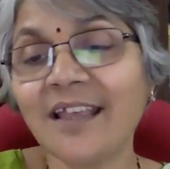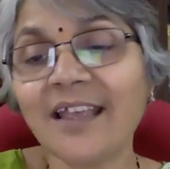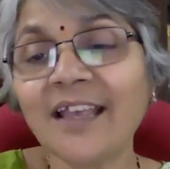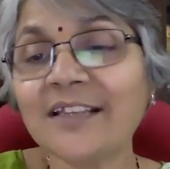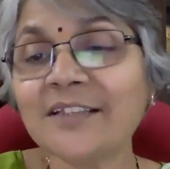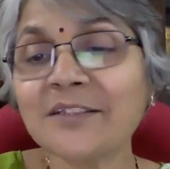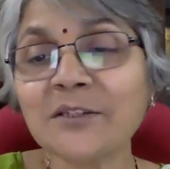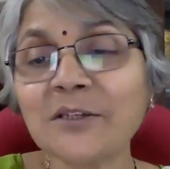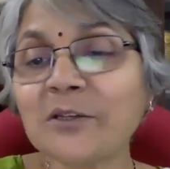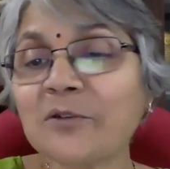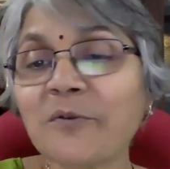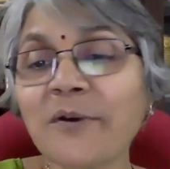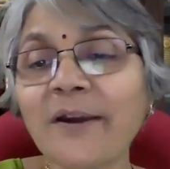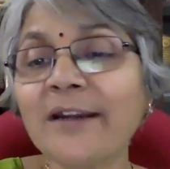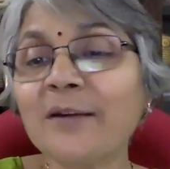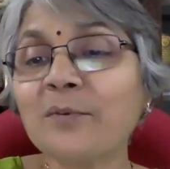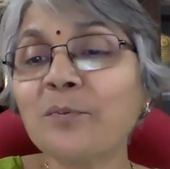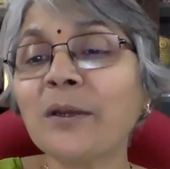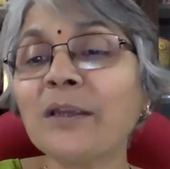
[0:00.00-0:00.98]
as
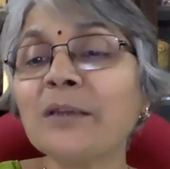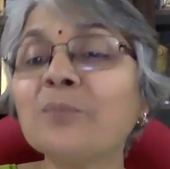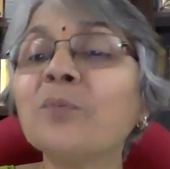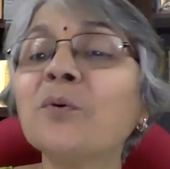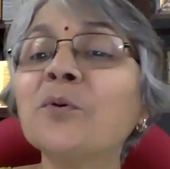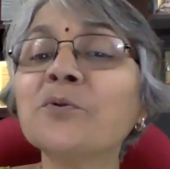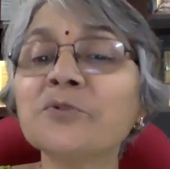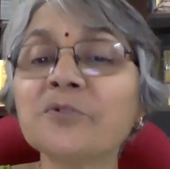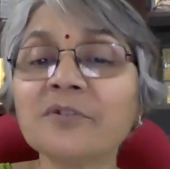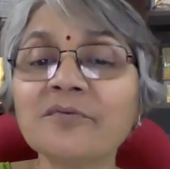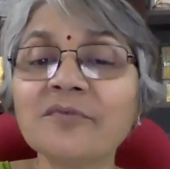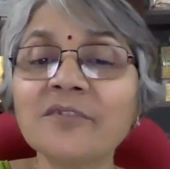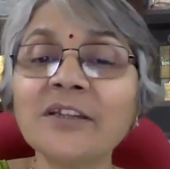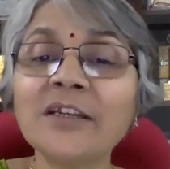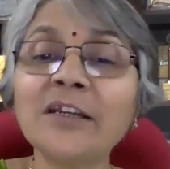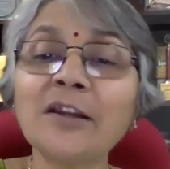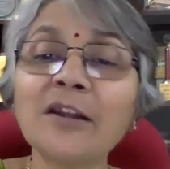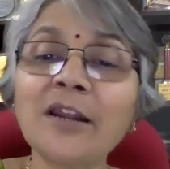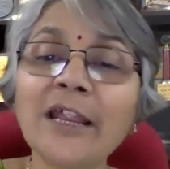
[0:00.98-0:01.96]
required by most of
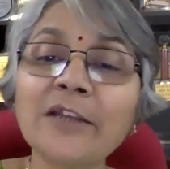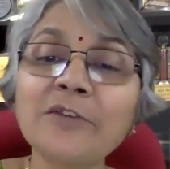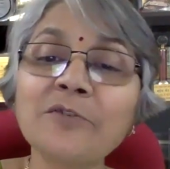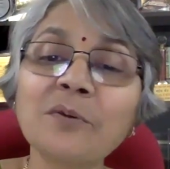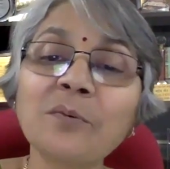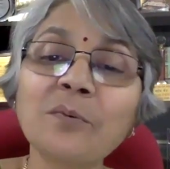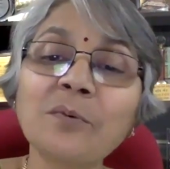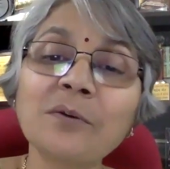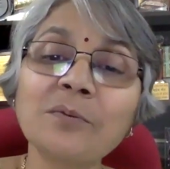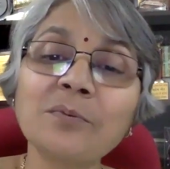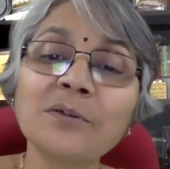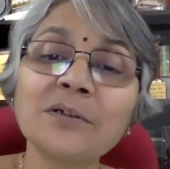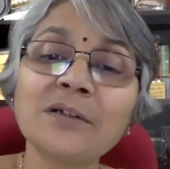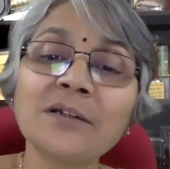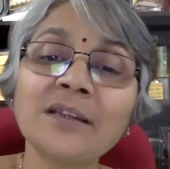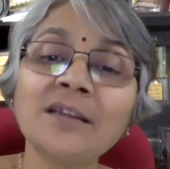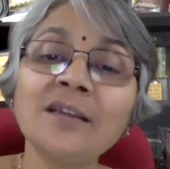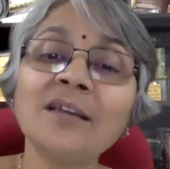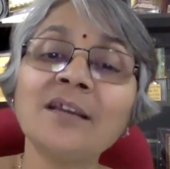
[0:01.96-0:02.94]
the intellectual
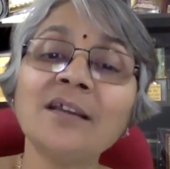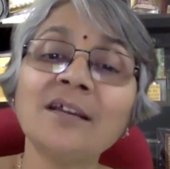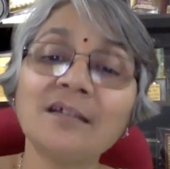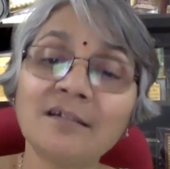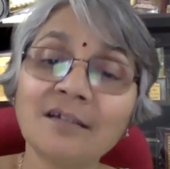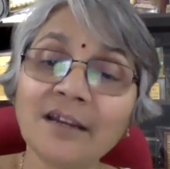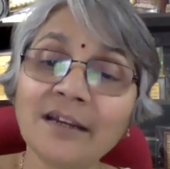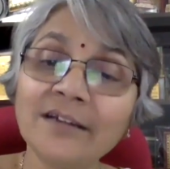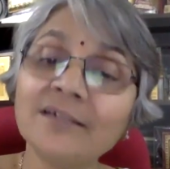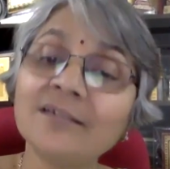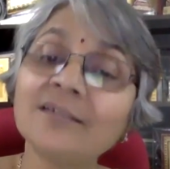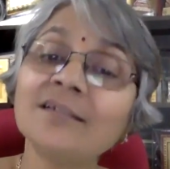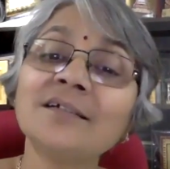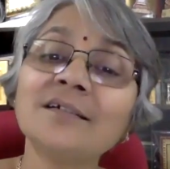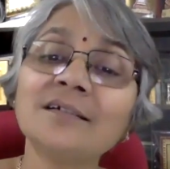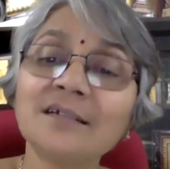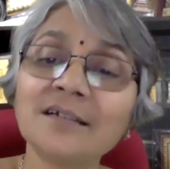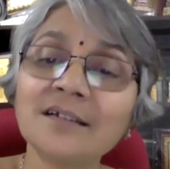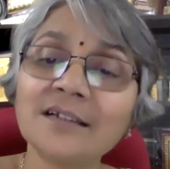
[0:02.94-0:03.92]
property rights
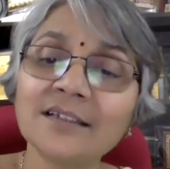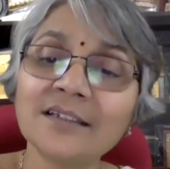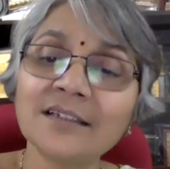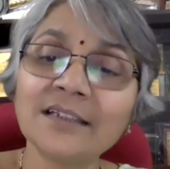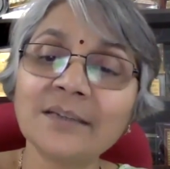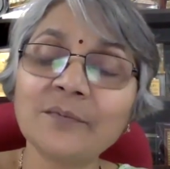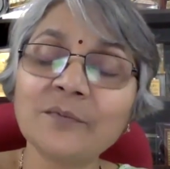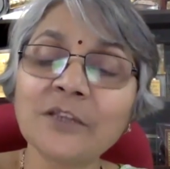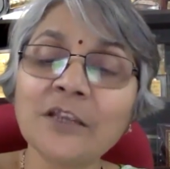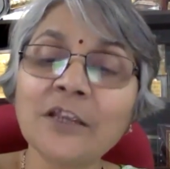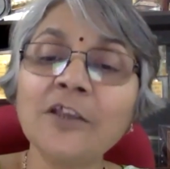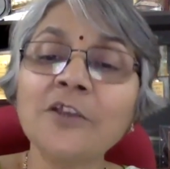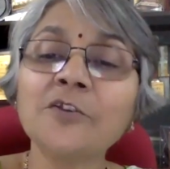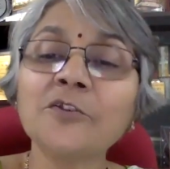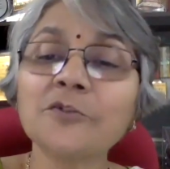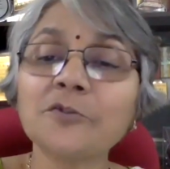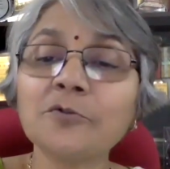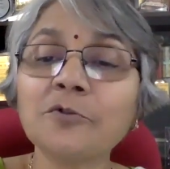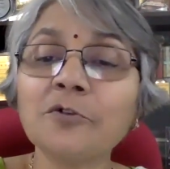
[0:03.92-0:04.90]
regimes.
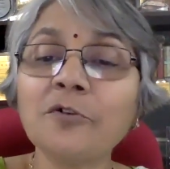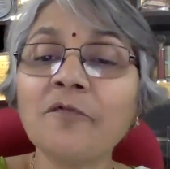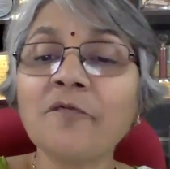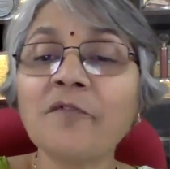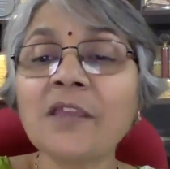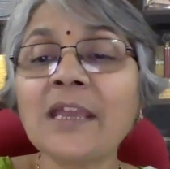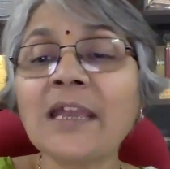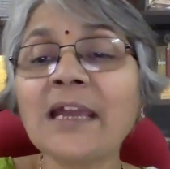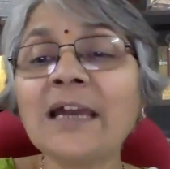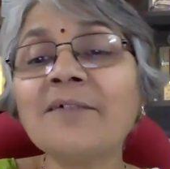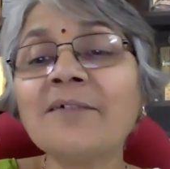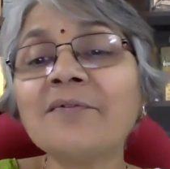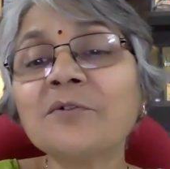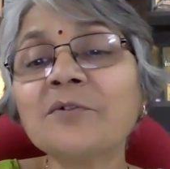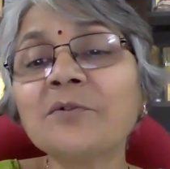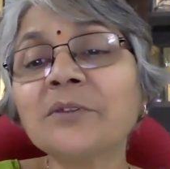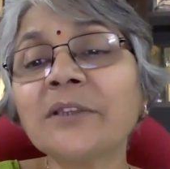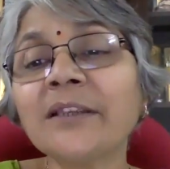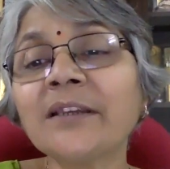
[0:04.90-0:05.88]
So we have
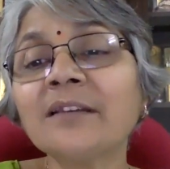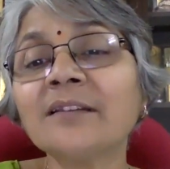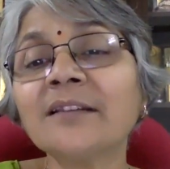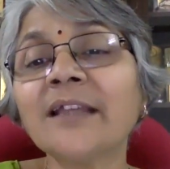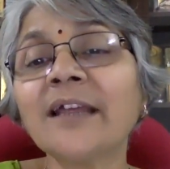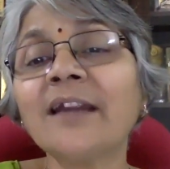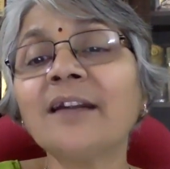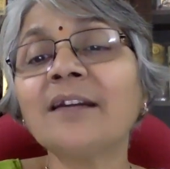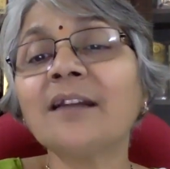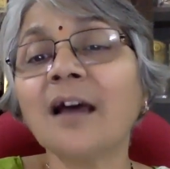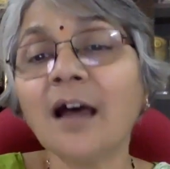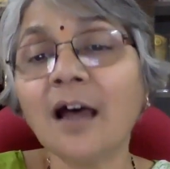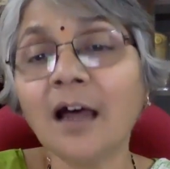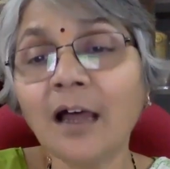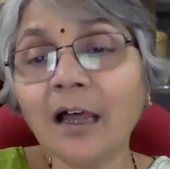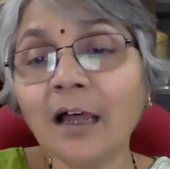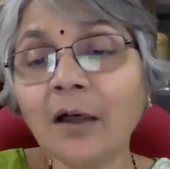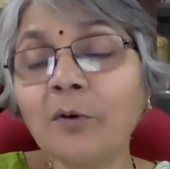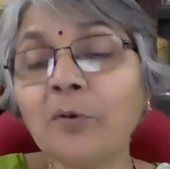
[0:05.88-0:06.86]
to think that
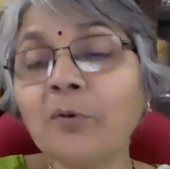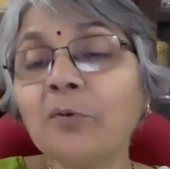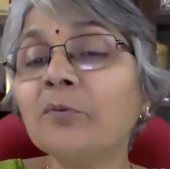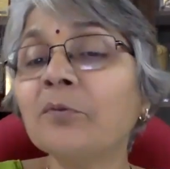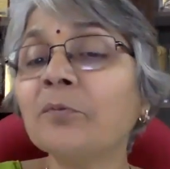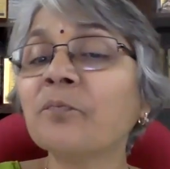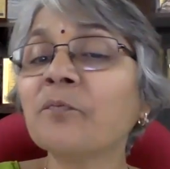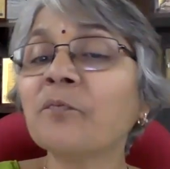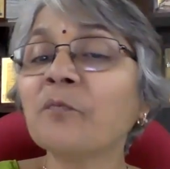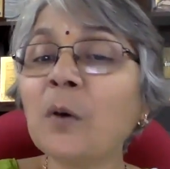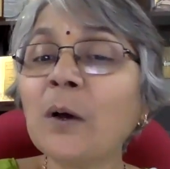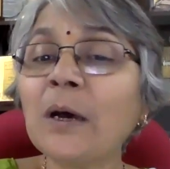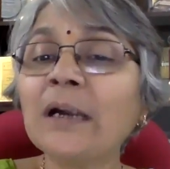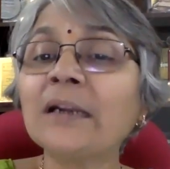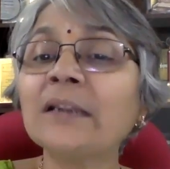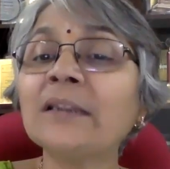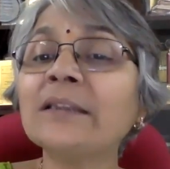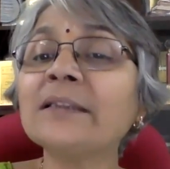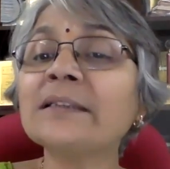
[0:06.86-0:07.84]
how
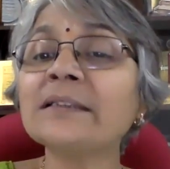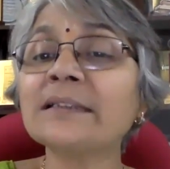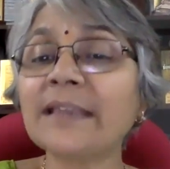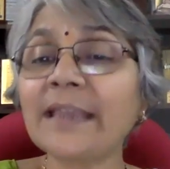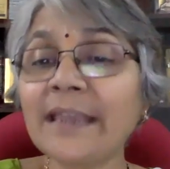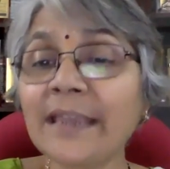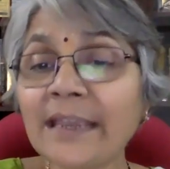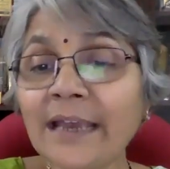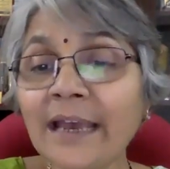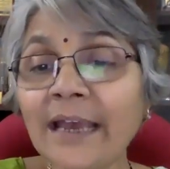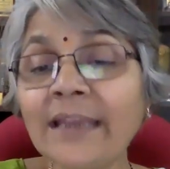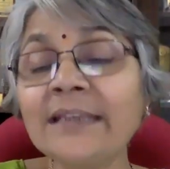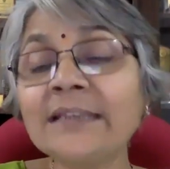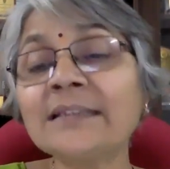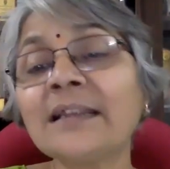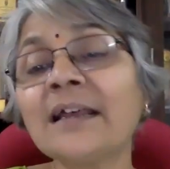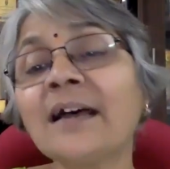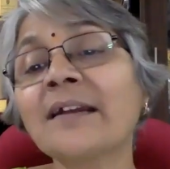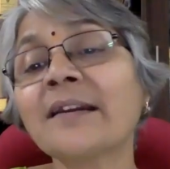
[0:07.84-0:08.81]
far these
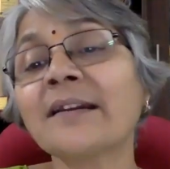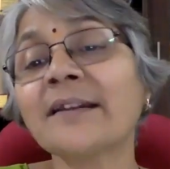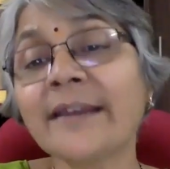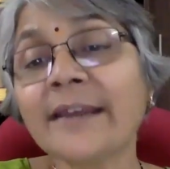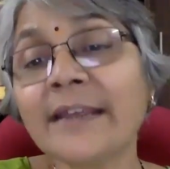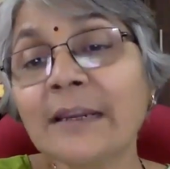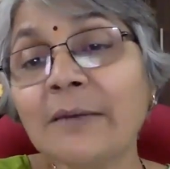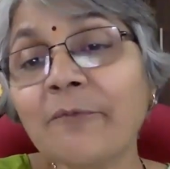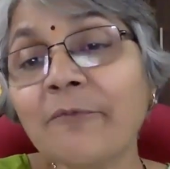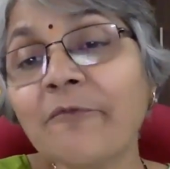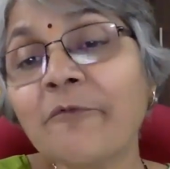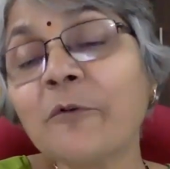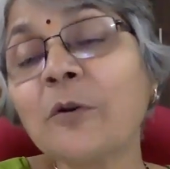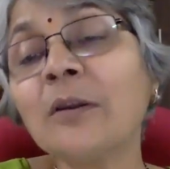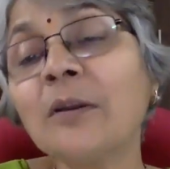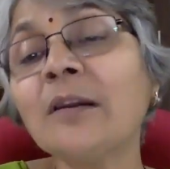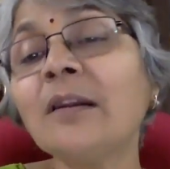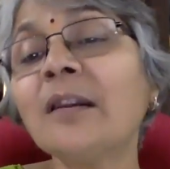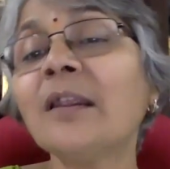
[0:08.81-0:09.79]
AIs are
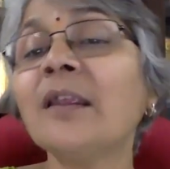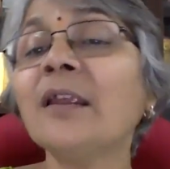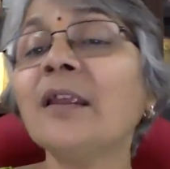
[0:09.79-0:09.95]
helpful